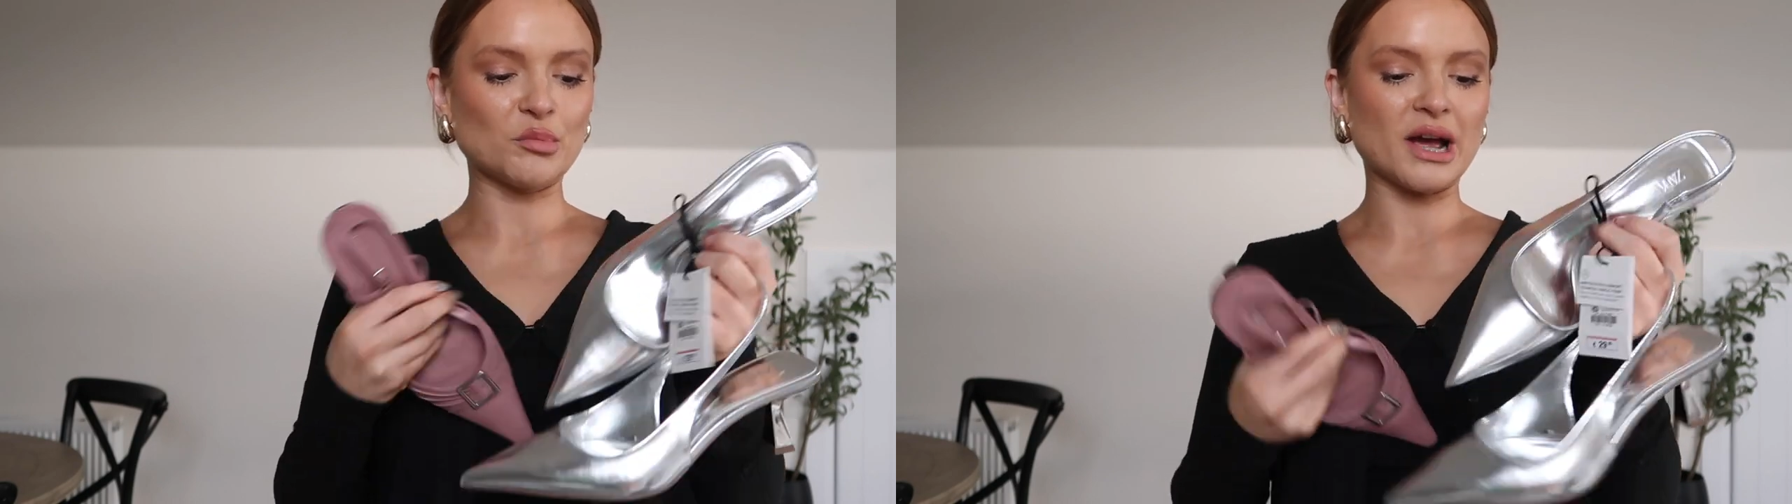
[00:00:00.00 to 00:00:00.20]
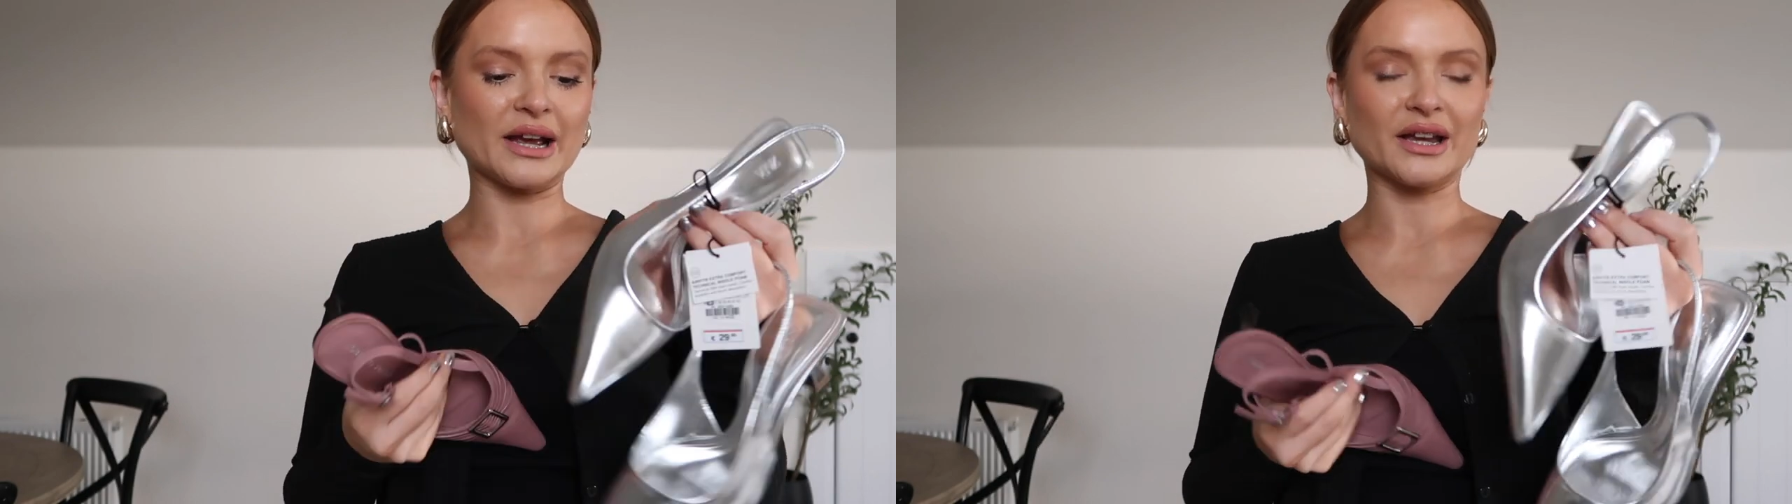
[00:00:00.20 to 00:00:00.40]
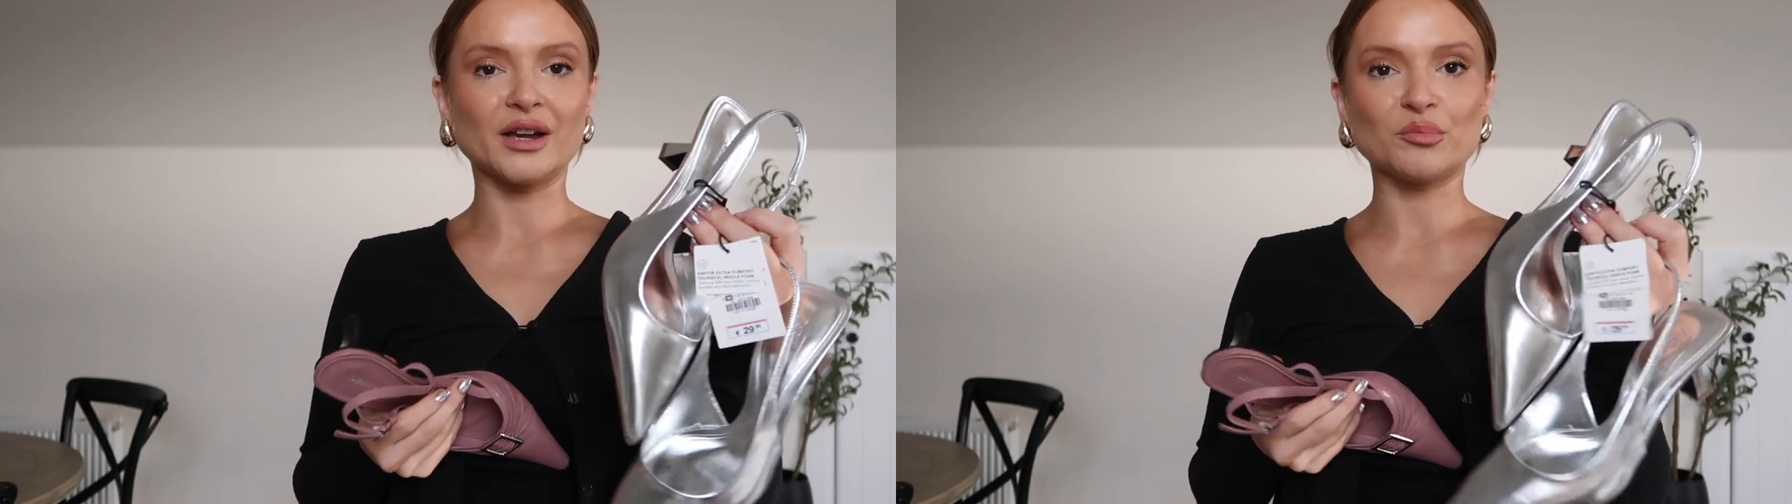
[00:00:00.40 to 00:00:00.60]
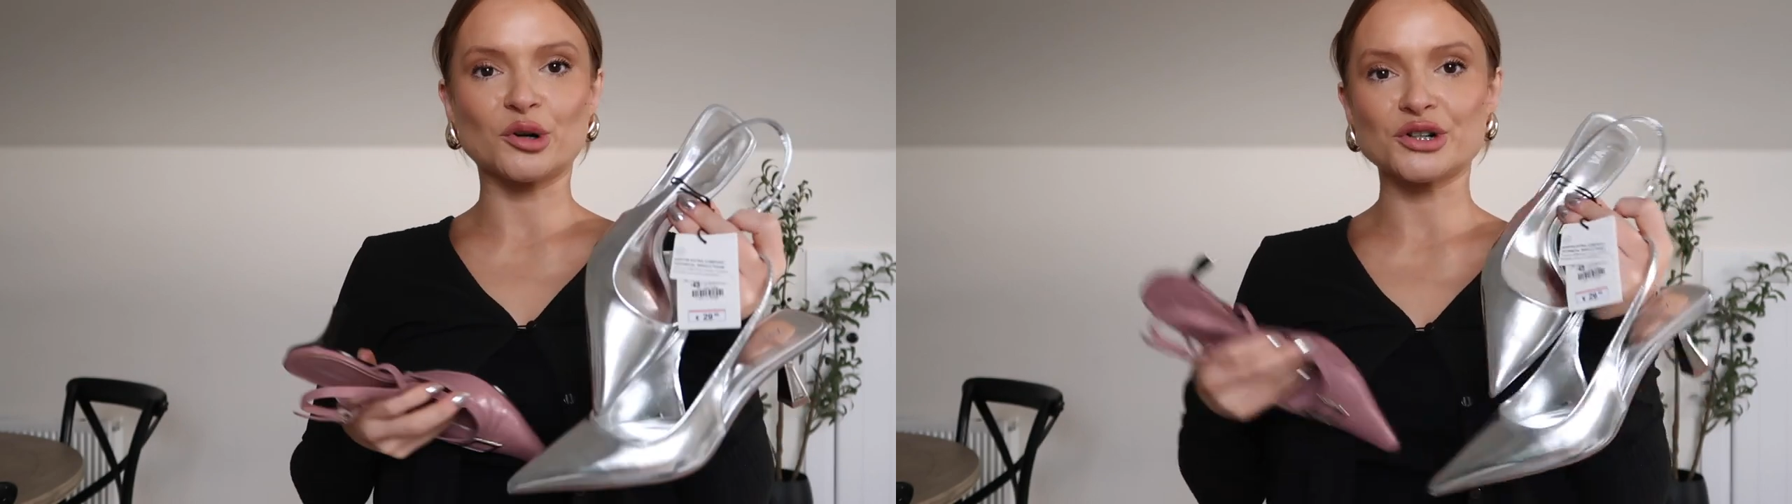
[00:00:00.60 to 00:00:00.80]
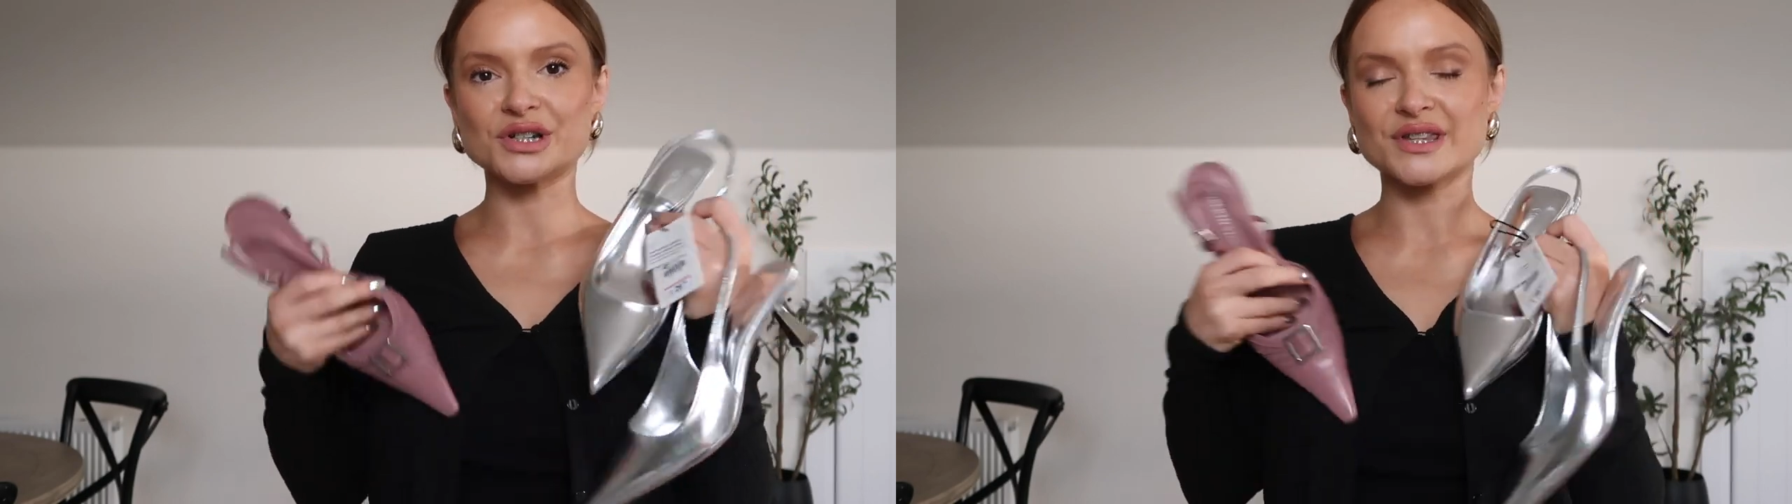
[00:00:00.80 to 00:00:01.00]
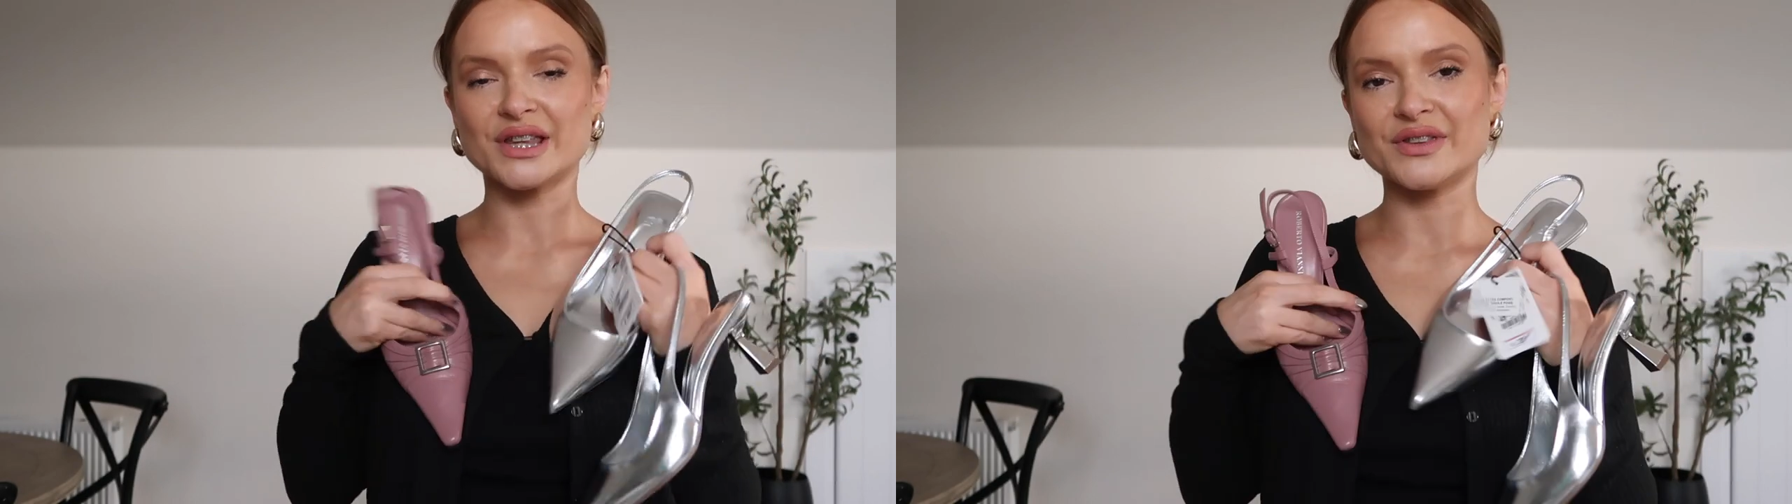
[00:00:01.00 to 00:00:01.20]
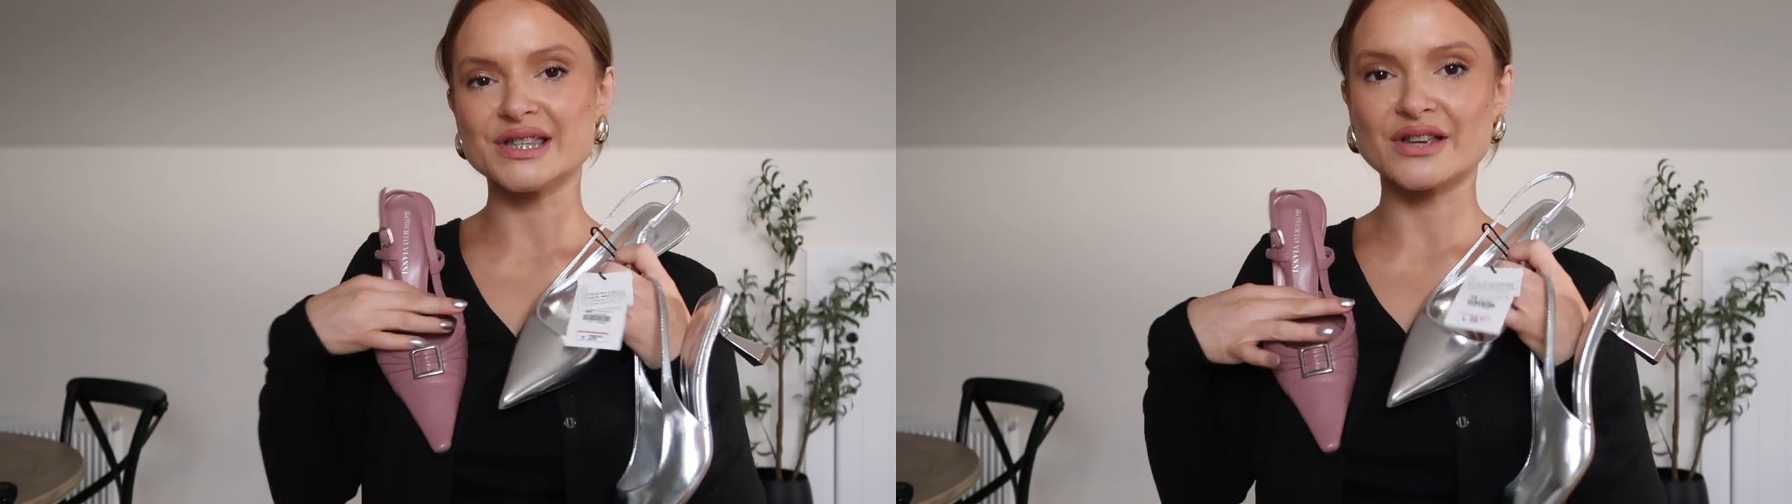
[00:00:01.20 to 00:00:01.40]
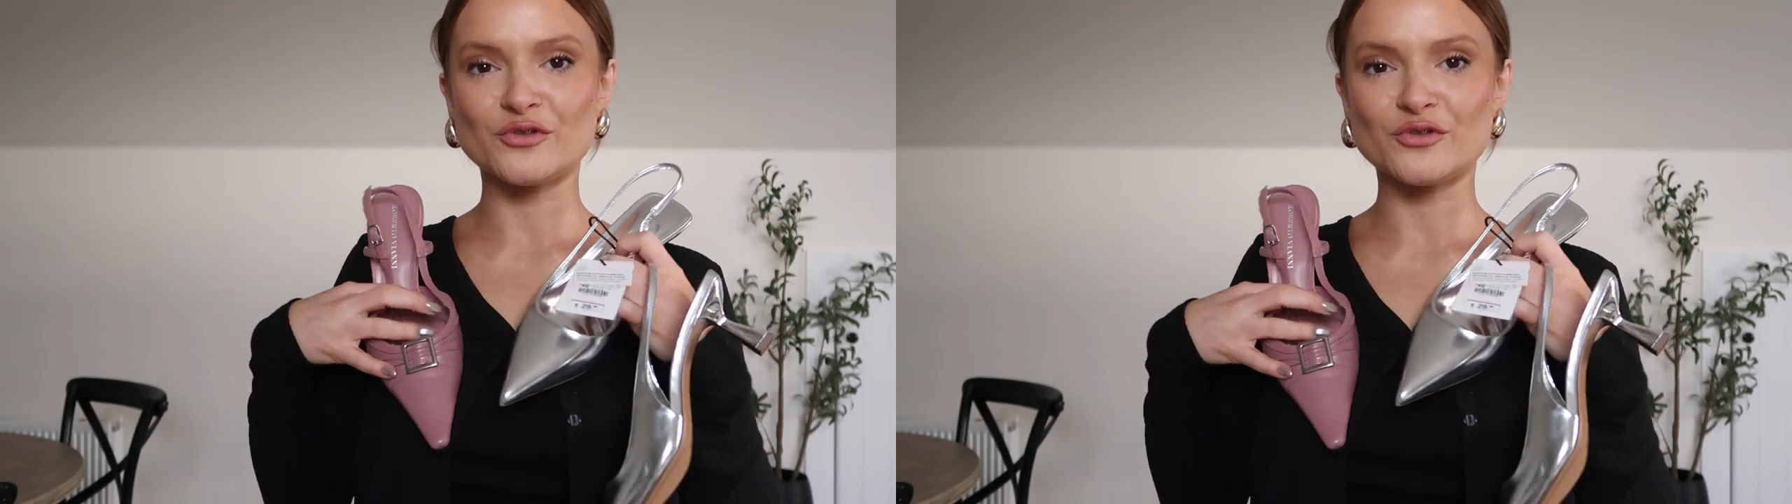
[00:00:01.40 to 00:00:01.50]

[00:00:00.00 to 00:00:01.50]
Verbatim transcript: back and purchase them these